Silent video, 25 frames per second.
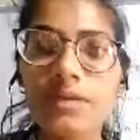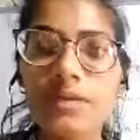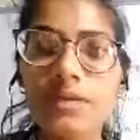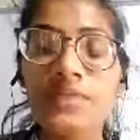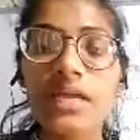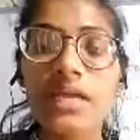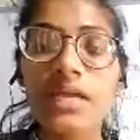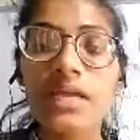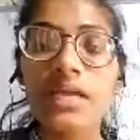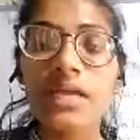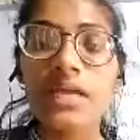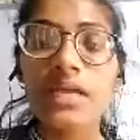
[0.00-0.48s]

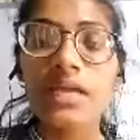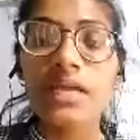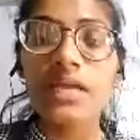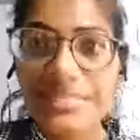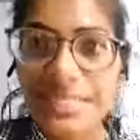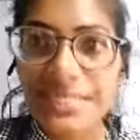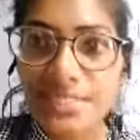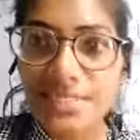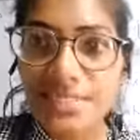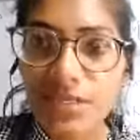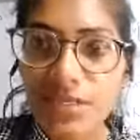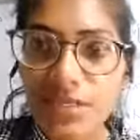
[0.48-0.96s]

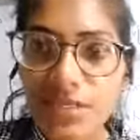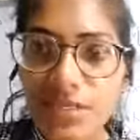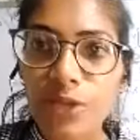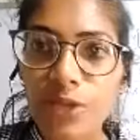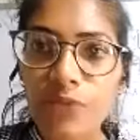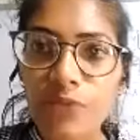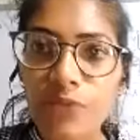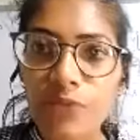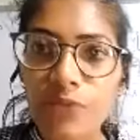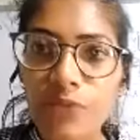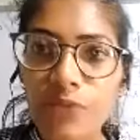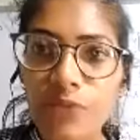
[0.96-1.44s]
diseasing, they would
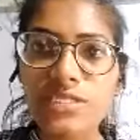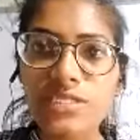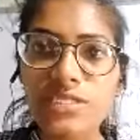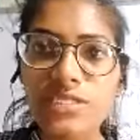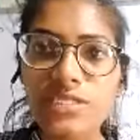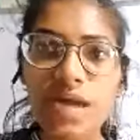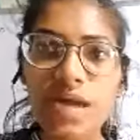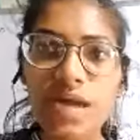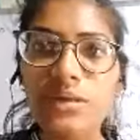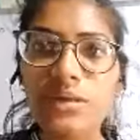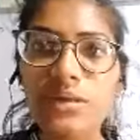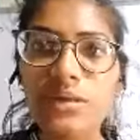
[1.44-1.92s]
be start
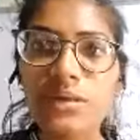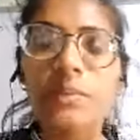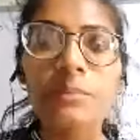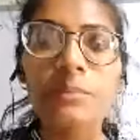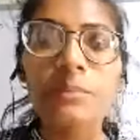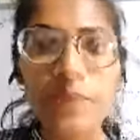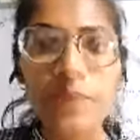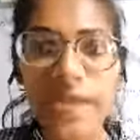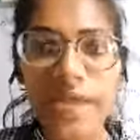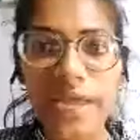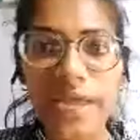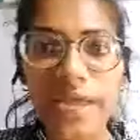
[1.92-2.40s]

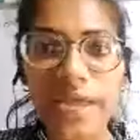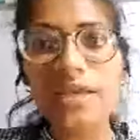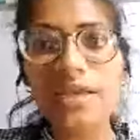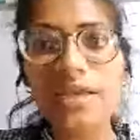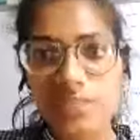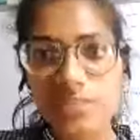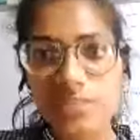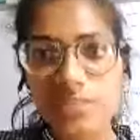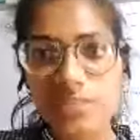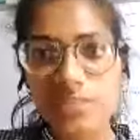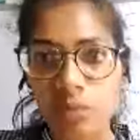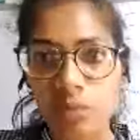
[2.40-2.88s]
breaking
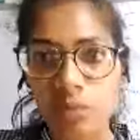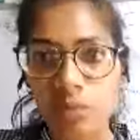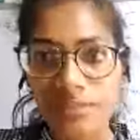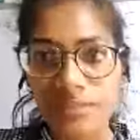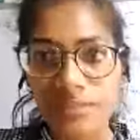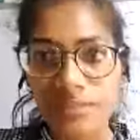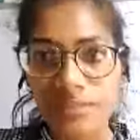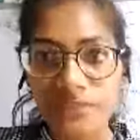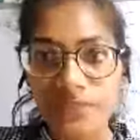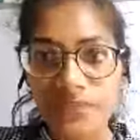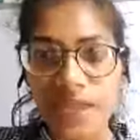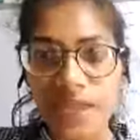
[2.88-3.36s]
down,
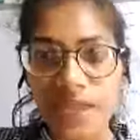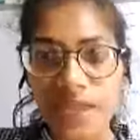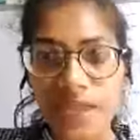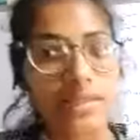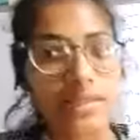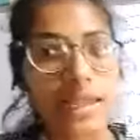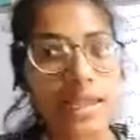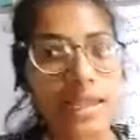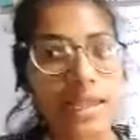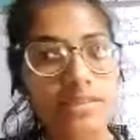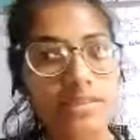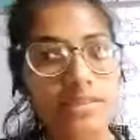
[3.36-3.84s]
and
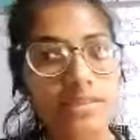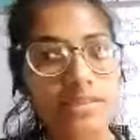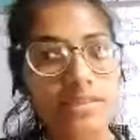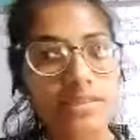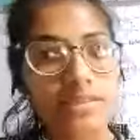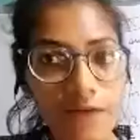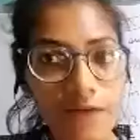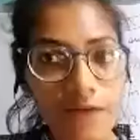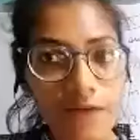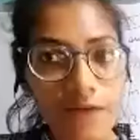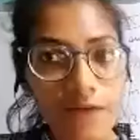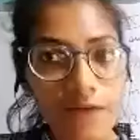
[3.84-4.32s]
that is
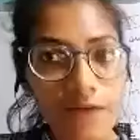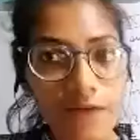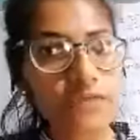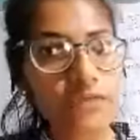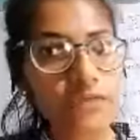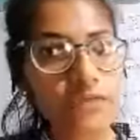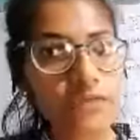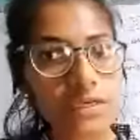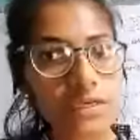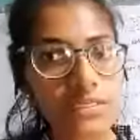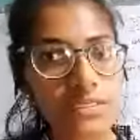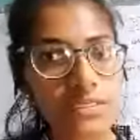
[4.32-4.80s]
harmful for
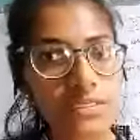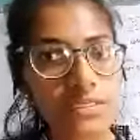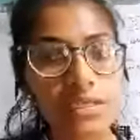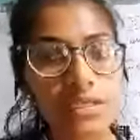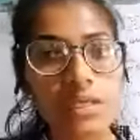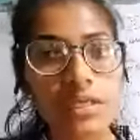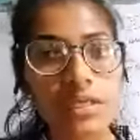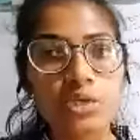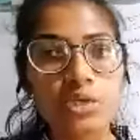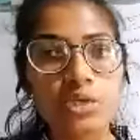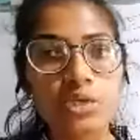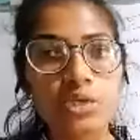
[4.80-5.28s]
us.
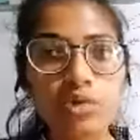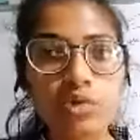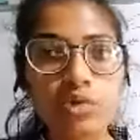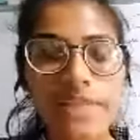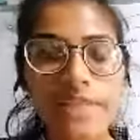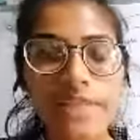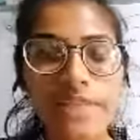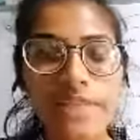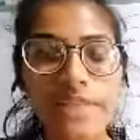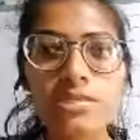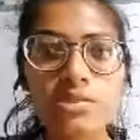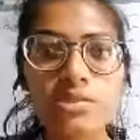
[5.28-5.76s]
So
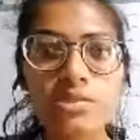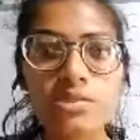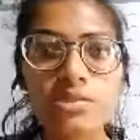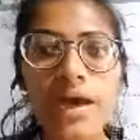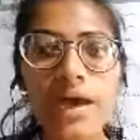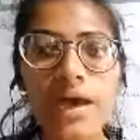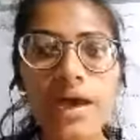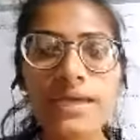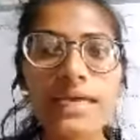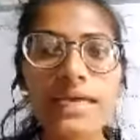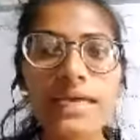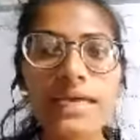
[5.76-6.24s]
that's
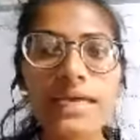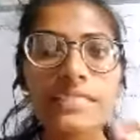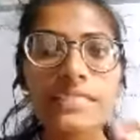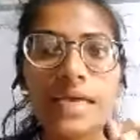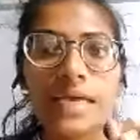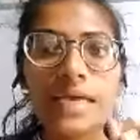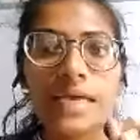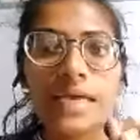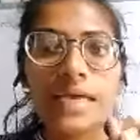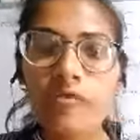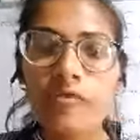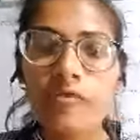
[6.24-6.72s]
why in
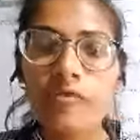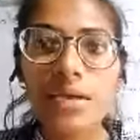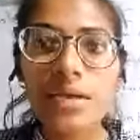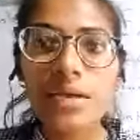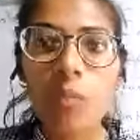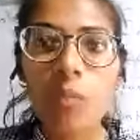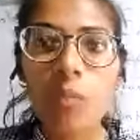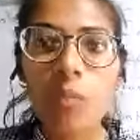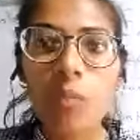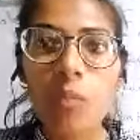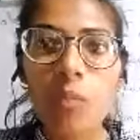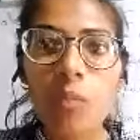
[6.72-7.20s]
every
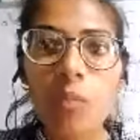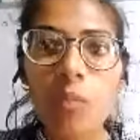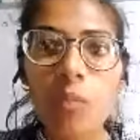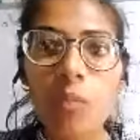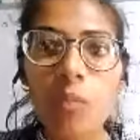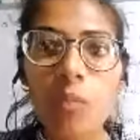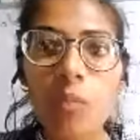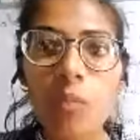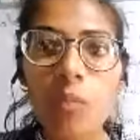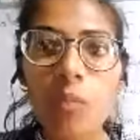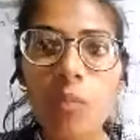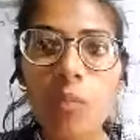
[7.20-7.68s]
morning
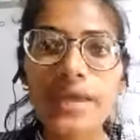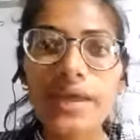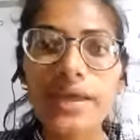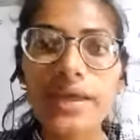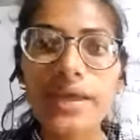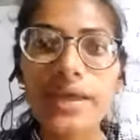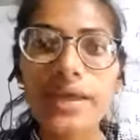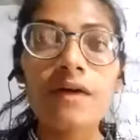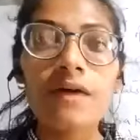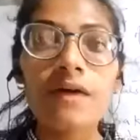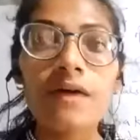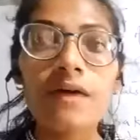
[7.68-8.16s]

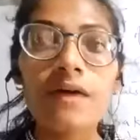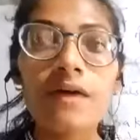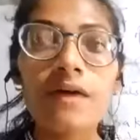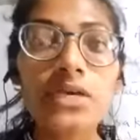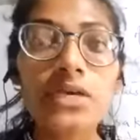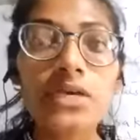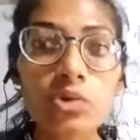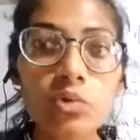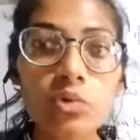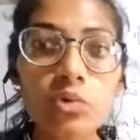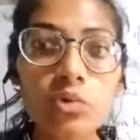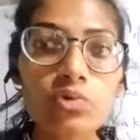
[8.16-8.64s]
we
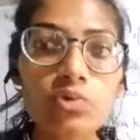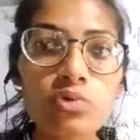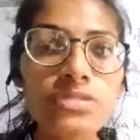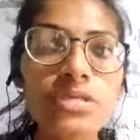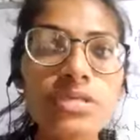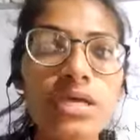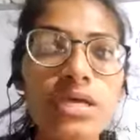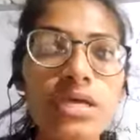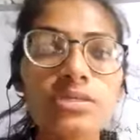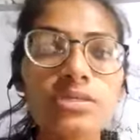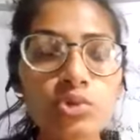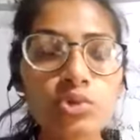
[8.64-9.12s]
use
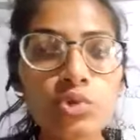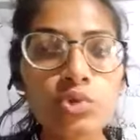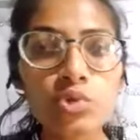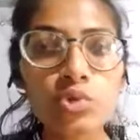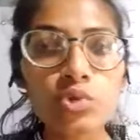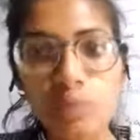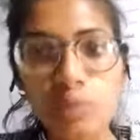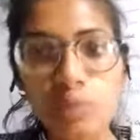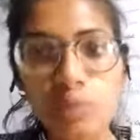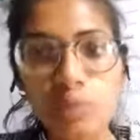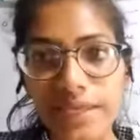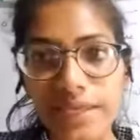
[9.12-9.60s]

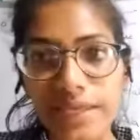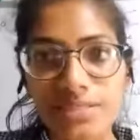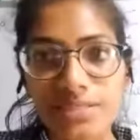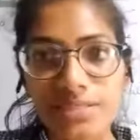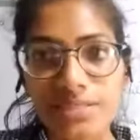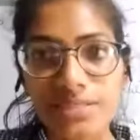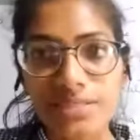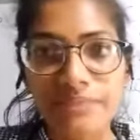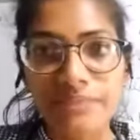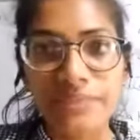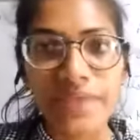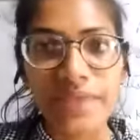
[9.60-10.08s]
toothpaste,
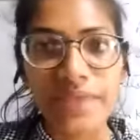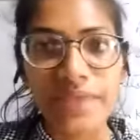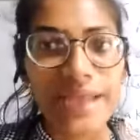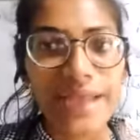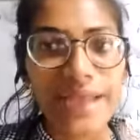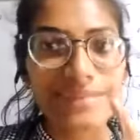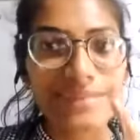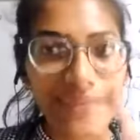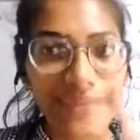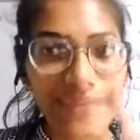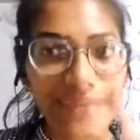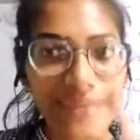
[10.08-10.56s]
and
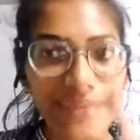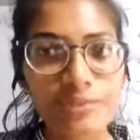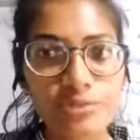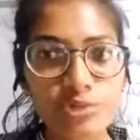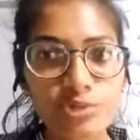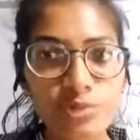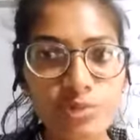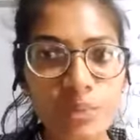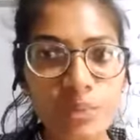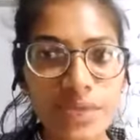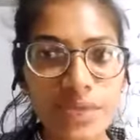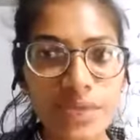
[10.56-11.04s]
that
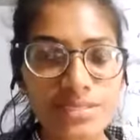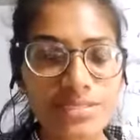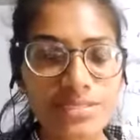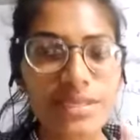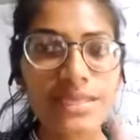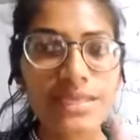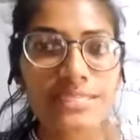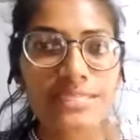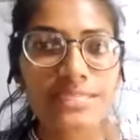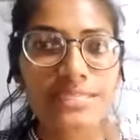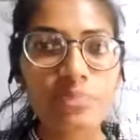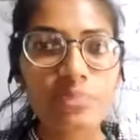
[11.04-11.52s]
toothpaste
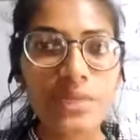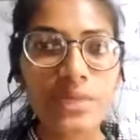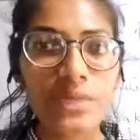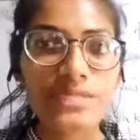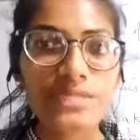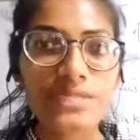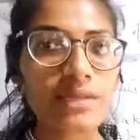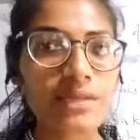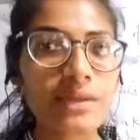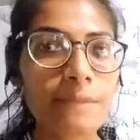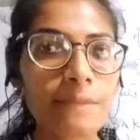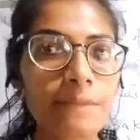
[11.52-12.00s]
is
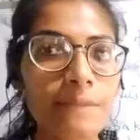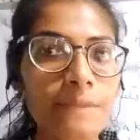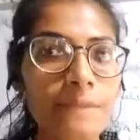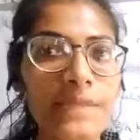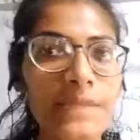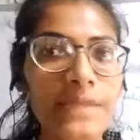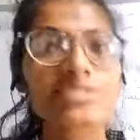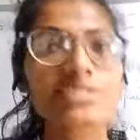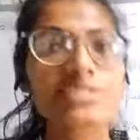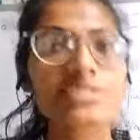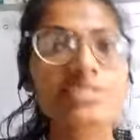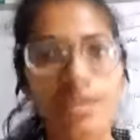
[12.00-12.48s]
basically
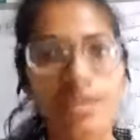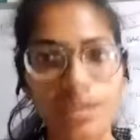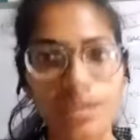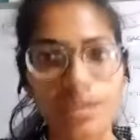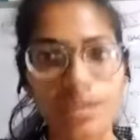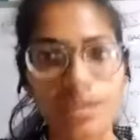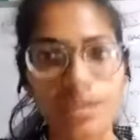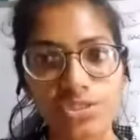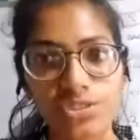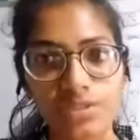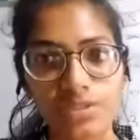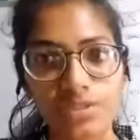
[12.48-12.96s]
basic in
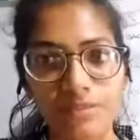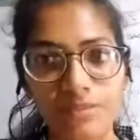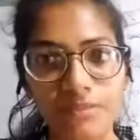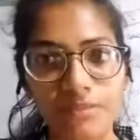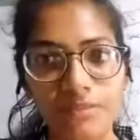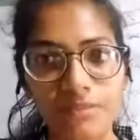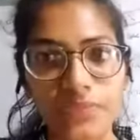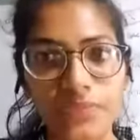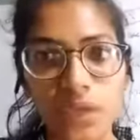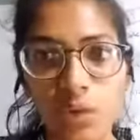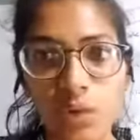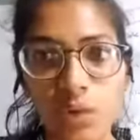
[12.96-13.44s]
nature.
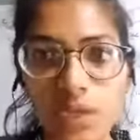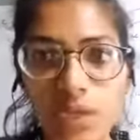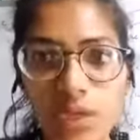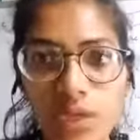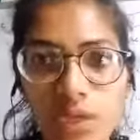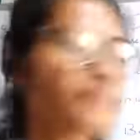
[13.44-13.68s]
Okay,